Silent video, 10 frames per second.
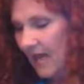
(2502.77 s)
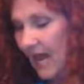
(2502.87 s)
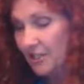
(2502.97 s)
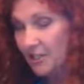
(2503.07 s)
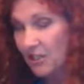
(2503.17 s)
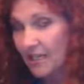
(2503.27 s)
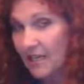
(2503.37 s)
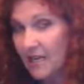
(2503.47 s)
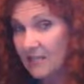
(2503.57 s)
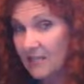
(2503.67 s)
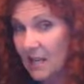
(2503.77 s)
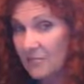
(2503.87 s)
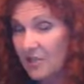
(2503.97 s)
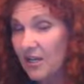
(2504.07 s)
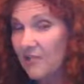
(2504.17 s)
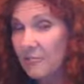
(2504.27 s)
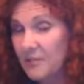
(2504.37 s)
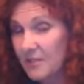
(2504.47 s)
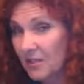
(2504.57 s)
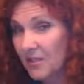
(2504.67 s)
actually, consumption of
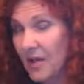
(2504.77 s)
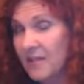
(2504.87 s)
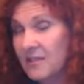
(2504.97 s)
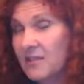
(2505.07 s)
Brazil nuts.